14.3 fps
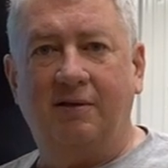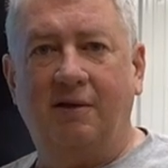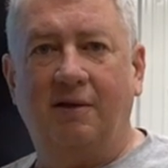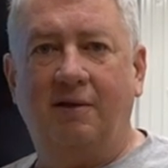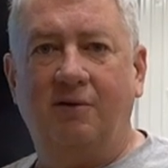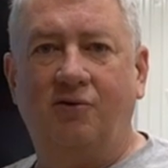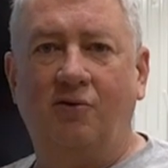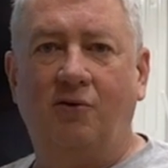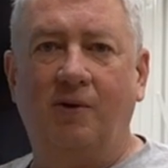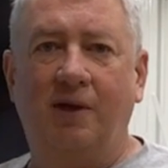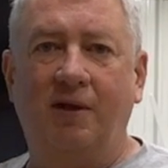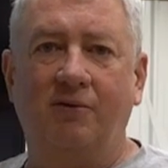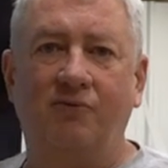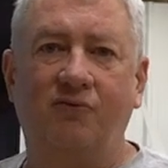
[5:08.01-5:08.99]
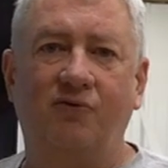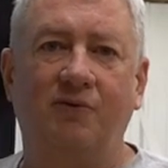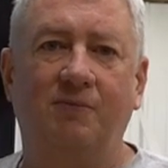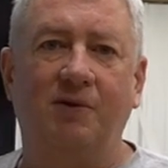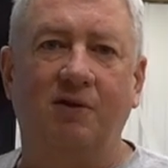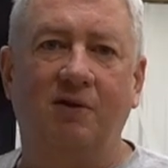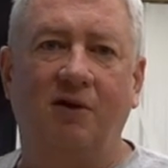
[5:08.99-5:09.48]
tour around
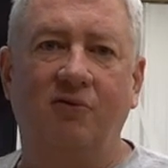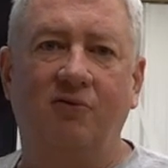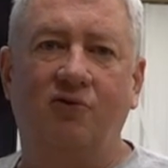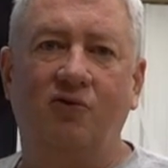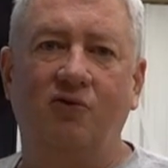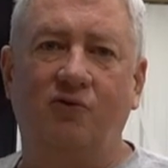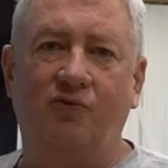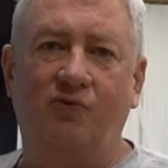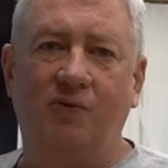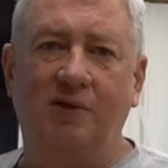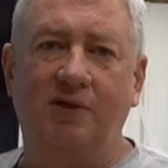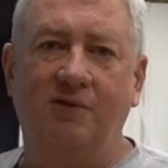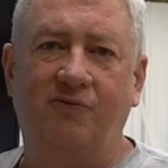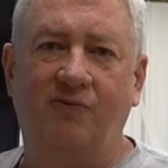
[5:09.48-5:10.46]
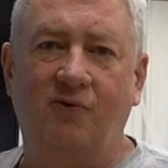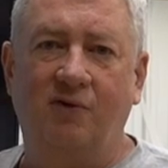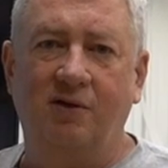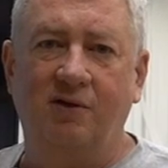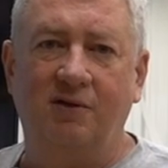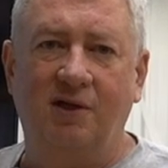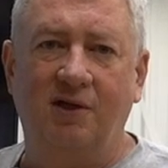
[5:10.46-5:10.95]
some of the other tools we need for
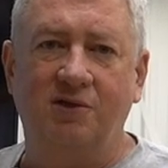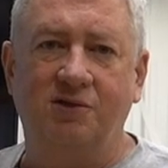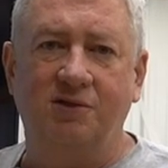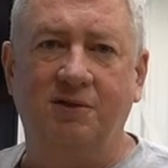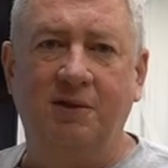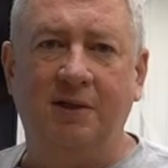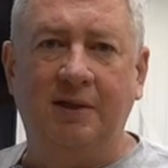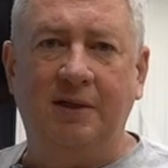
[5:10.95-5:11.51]
orientation.